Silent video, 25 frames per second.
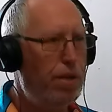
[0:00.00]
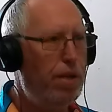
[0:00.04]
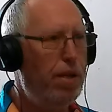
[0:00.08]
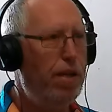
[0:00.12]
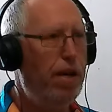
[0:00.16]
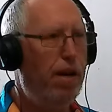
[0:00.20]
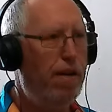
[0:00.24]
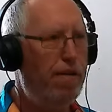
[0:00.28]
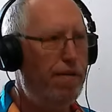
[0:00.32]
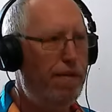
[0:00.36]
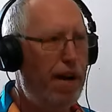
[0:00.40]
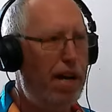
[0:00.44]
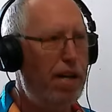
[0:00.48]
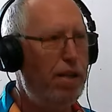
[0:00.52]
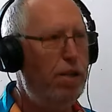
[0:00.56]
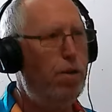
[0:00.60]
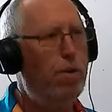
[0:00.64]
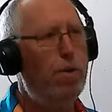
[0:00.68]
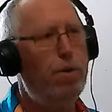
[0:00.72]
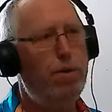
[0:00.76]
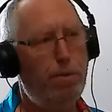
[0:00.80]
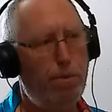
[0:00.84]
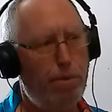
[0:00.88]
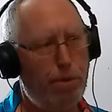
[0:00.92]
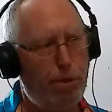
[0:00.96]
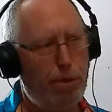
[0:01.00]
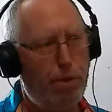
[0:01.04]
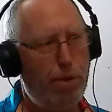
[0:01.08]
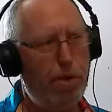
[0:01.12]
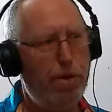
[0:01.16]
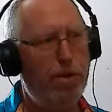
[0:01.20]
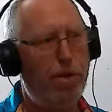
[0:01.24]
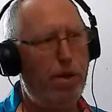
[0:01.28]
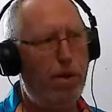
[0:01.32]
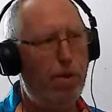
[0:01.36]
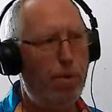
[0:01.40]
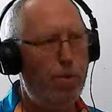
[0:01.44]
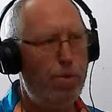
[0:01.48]
and how fast Christmas
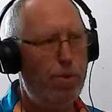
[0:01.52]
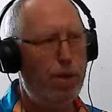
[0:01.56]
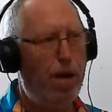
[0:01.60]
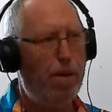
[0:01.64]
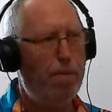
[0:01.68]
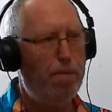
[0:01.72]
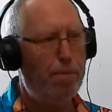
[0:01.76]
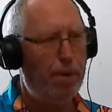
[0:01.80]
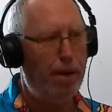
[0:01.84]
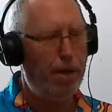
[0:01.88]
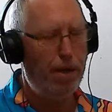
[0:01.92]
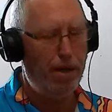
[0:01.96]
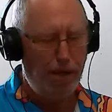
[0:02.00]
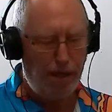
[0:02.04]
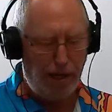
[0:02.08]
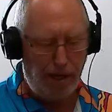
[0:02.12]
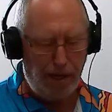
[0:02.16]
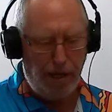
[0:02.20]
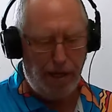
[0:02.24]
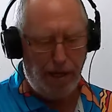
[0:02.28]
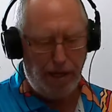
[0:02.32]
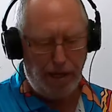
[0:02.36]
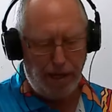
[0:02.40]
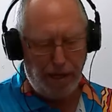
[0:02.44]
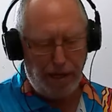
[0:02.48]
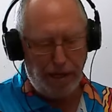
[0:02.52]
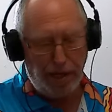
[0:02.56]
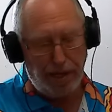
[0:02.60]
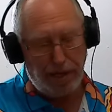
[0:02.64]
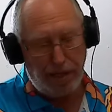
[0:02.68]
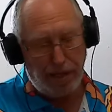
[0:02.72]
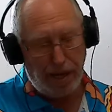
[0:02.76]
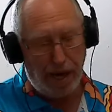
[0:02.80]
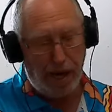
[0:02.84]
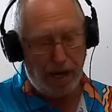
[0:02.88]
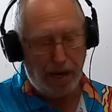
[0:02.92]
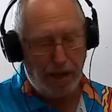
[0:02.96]
trees goes up, but you got to